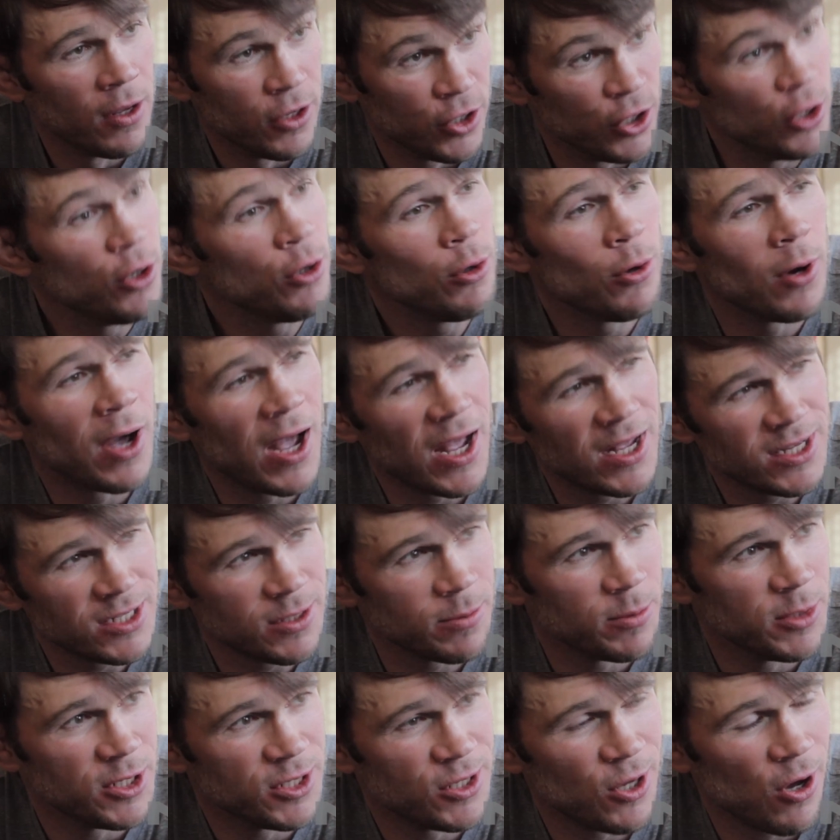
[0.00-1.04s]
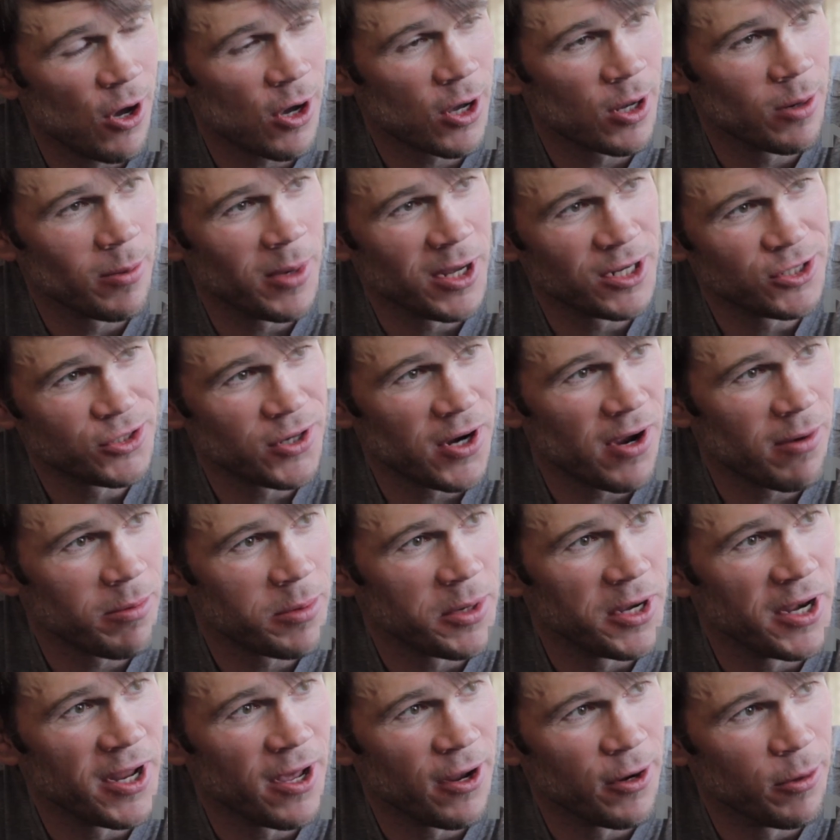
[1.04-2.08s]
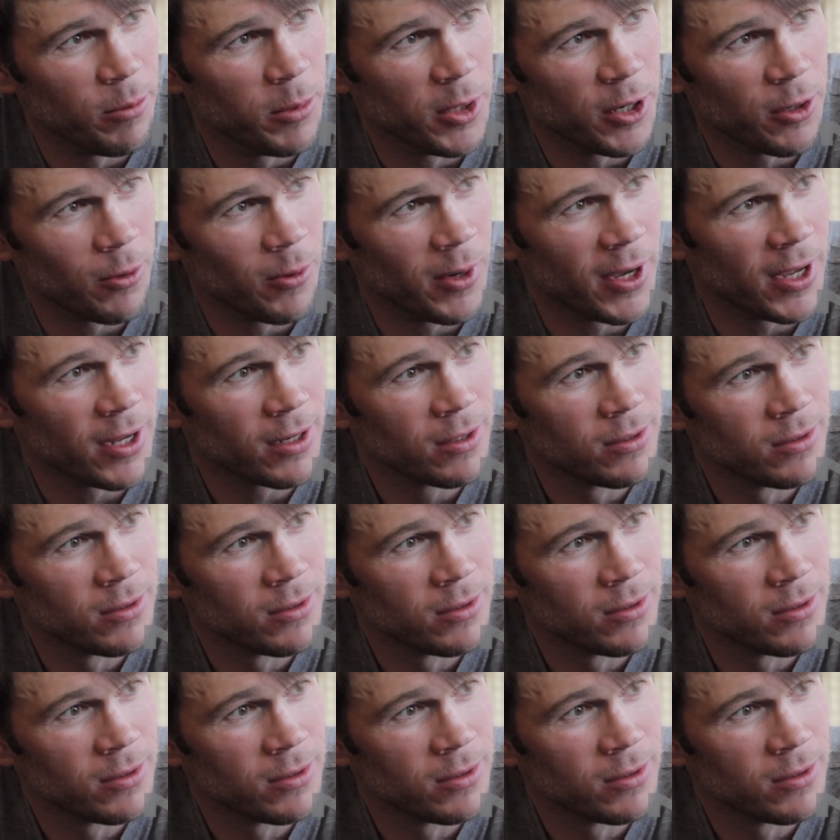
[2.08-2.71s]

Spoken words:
You know who hasn't been talking about dropping down to middleweight?